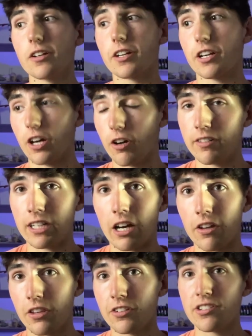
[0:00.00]
coat. Now
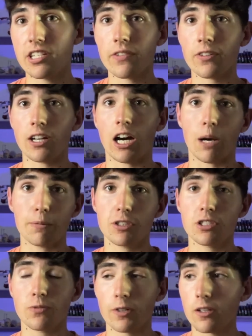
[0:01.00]
there's different options
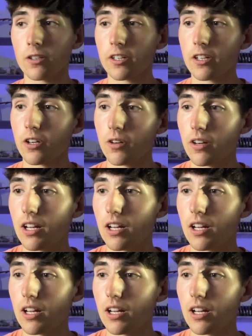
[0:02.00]
for clear coat.